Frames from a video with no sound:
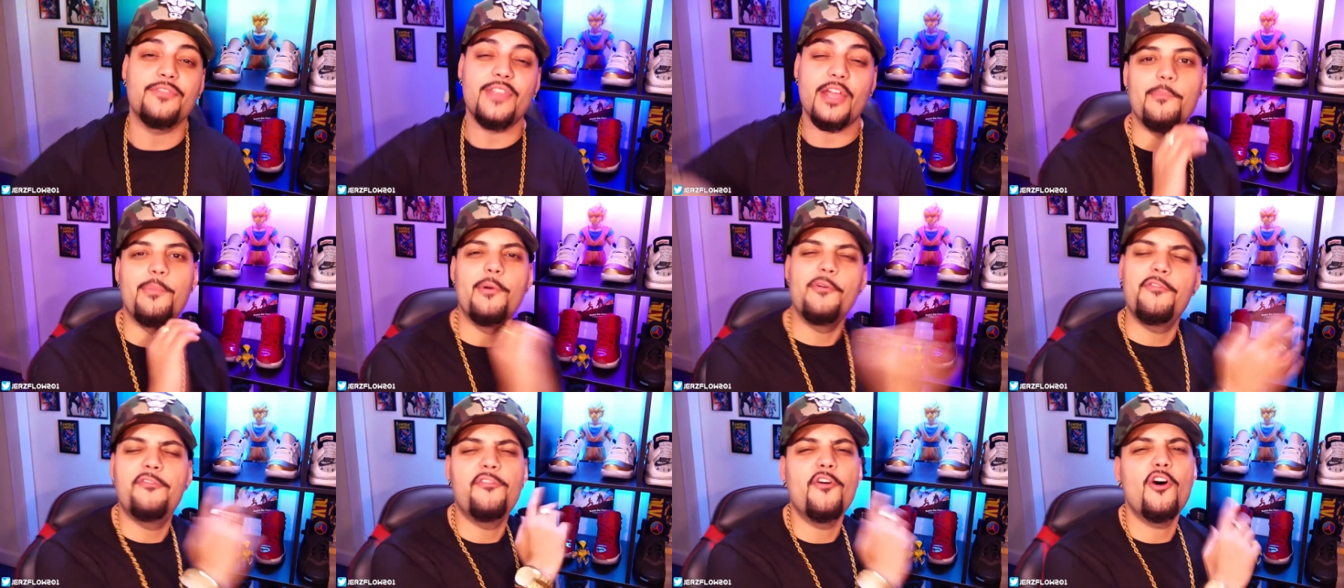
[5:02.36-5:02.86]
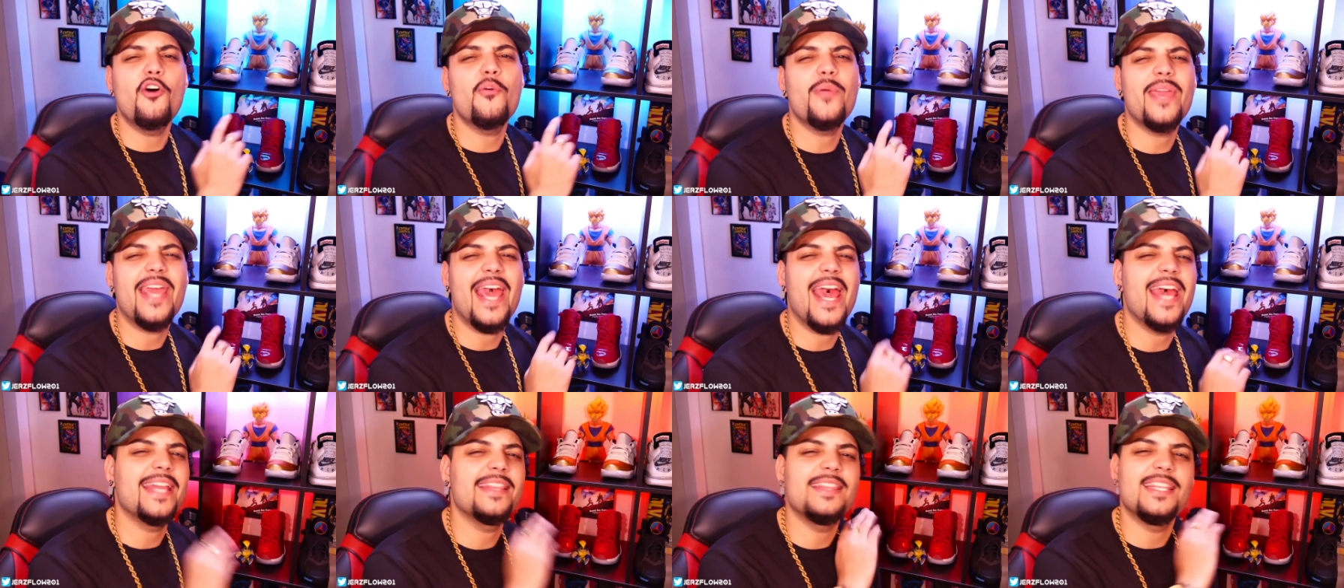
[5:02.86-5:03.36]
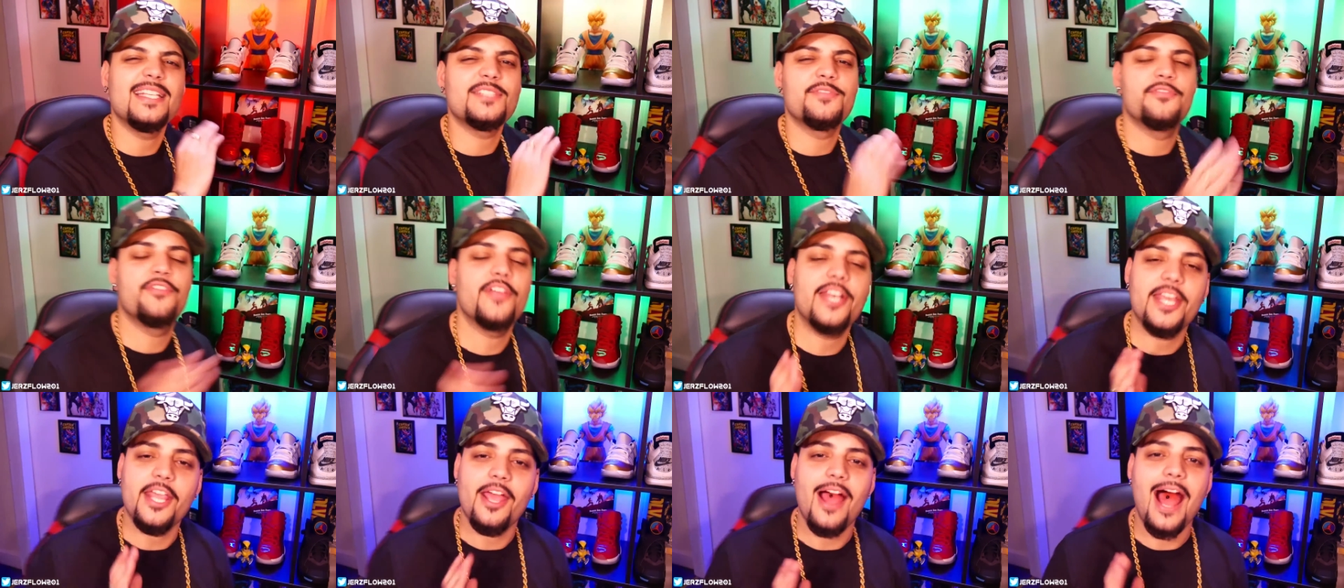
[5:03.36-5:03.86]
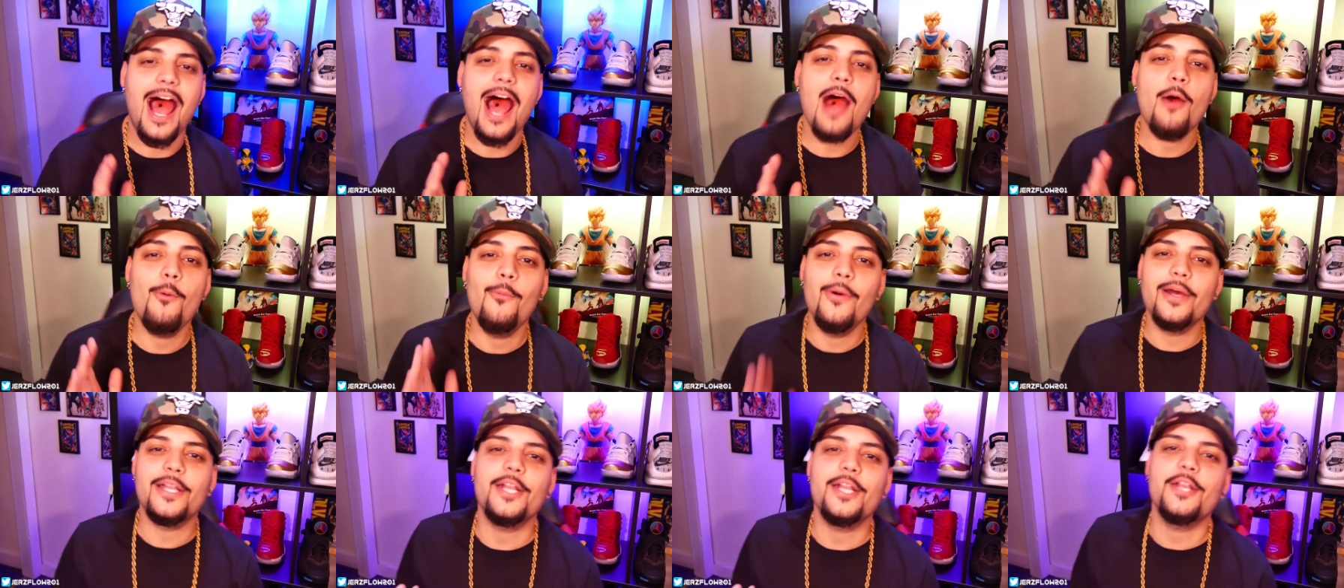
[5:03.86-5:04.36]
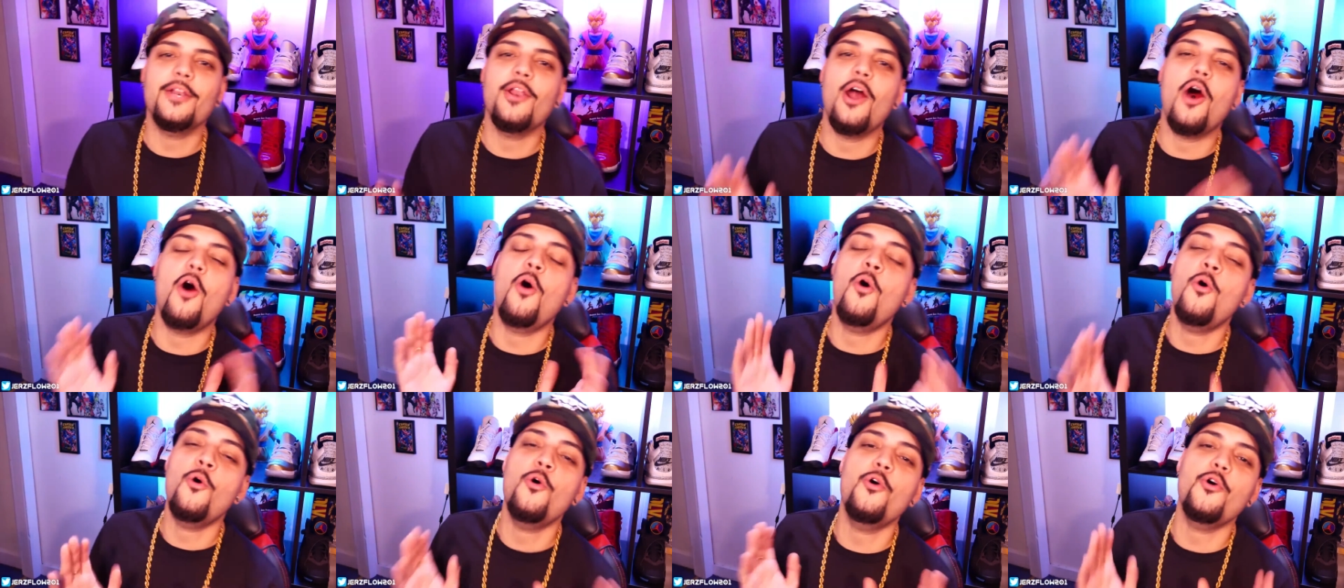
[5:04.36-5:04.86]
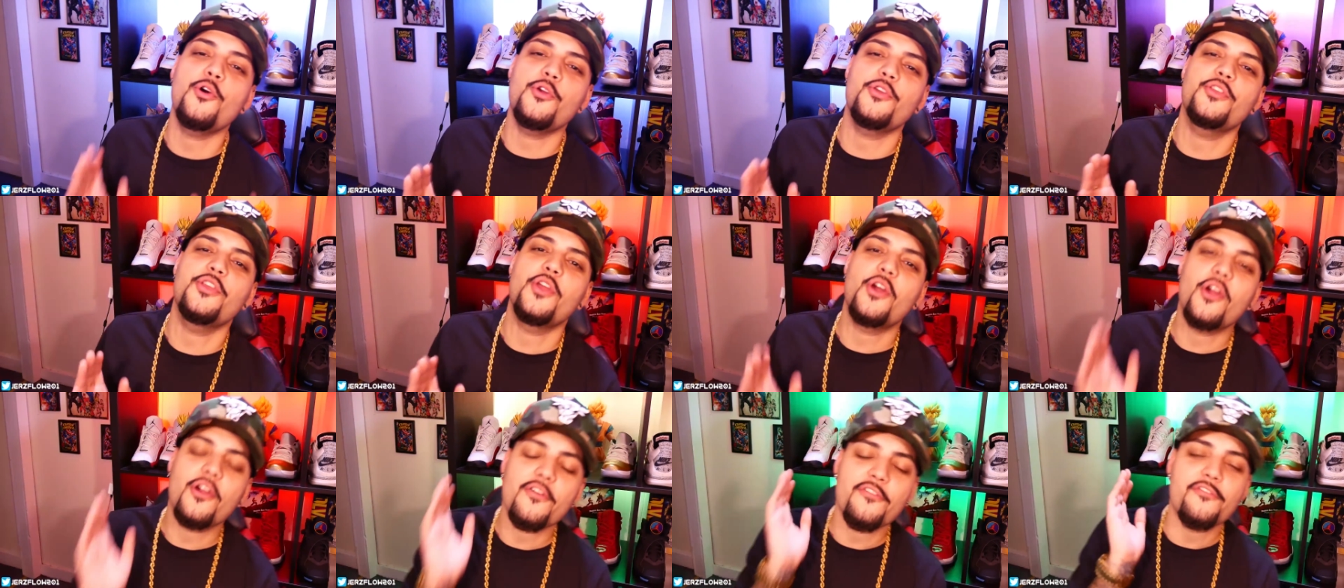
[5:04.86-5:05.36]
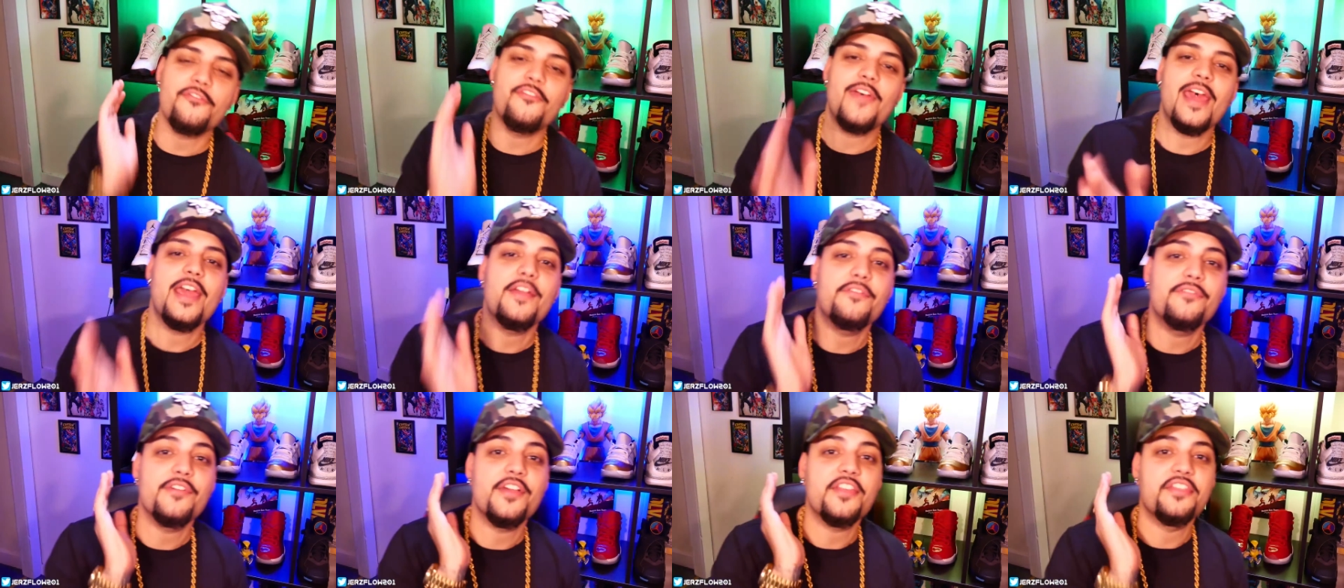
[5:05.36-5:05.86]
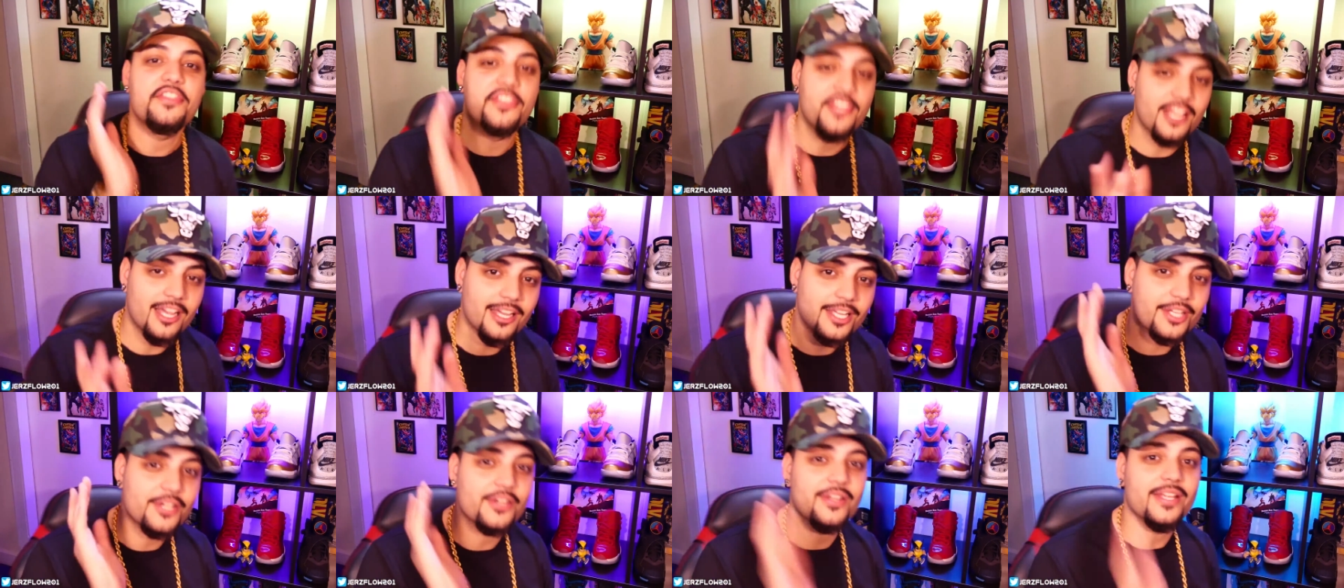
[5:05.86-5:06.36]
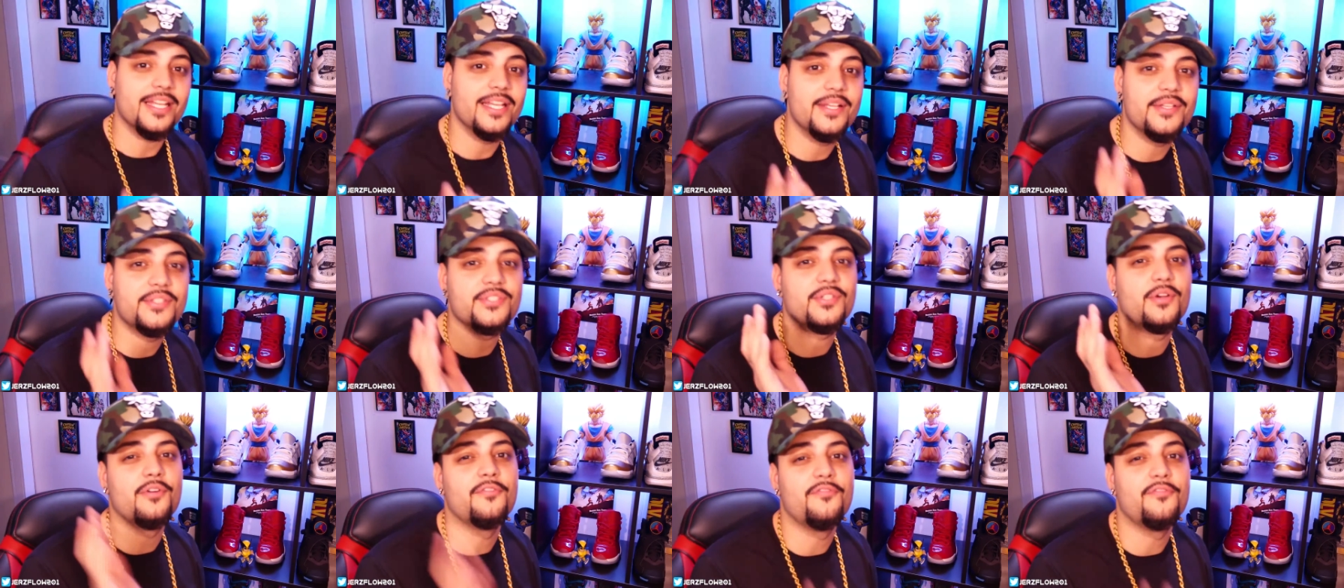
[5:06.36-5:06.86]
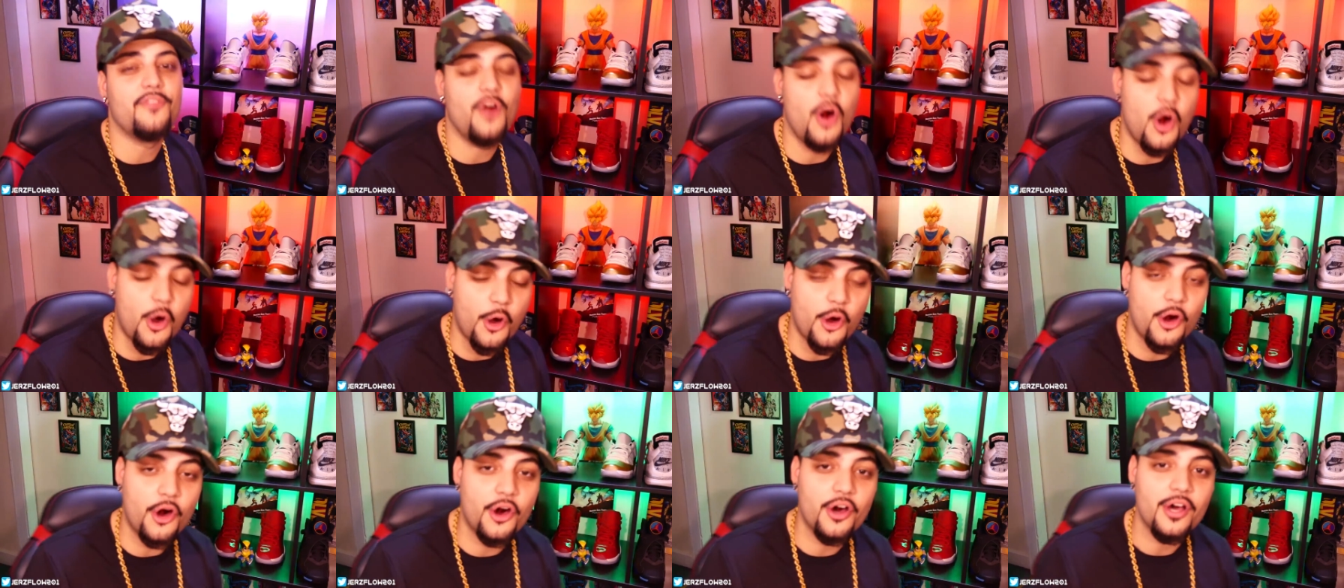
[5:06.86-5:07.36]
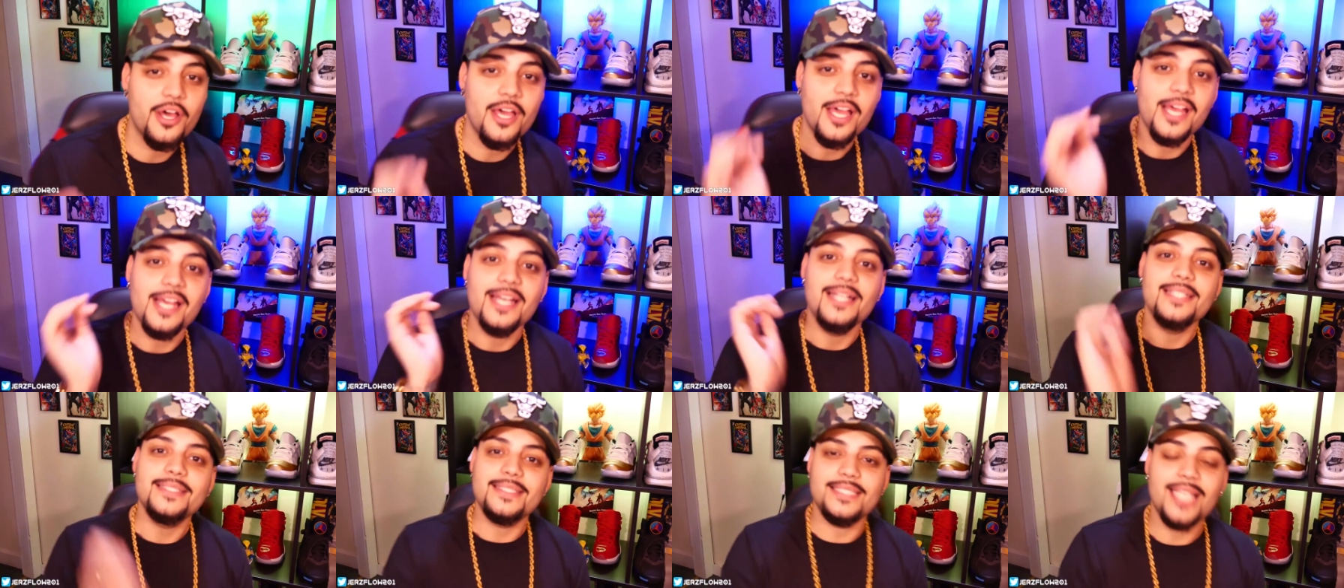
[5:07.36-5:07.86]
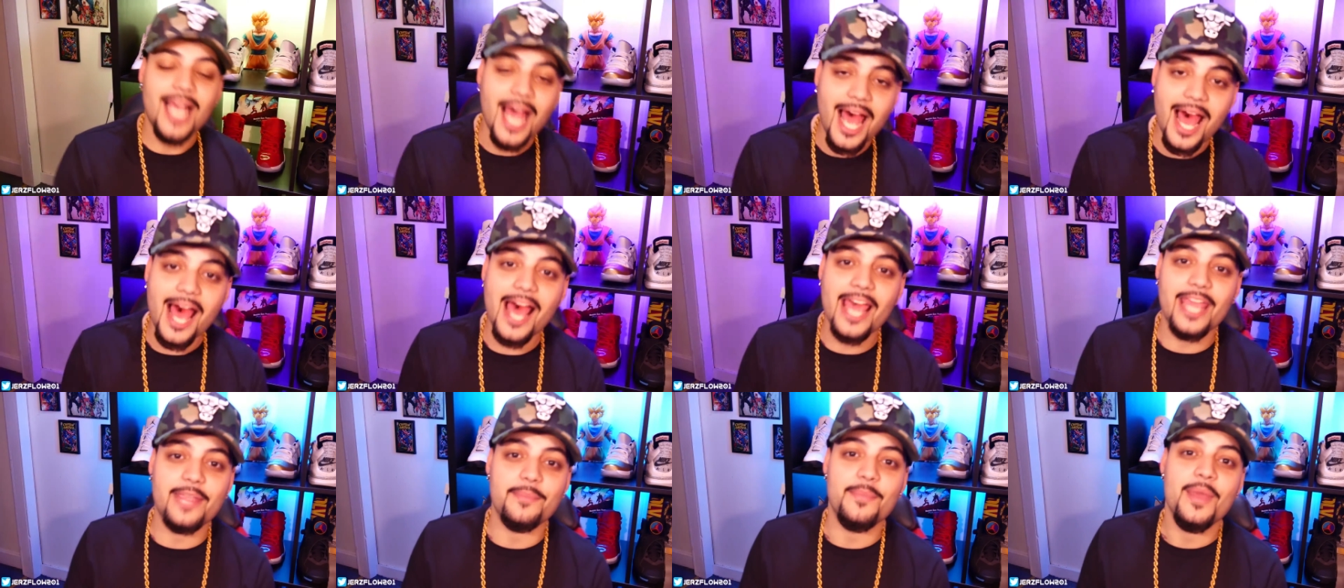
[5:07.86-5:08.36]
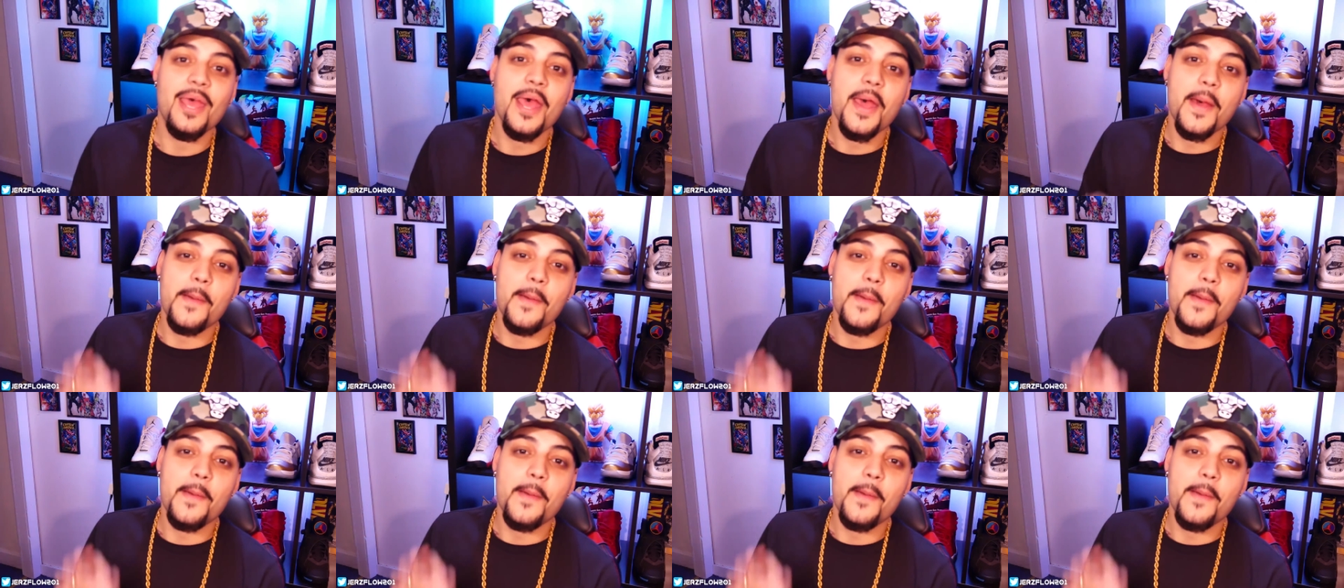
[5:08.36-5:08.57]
Now, before we end this video, I want to know who your favorite dunker is of all time.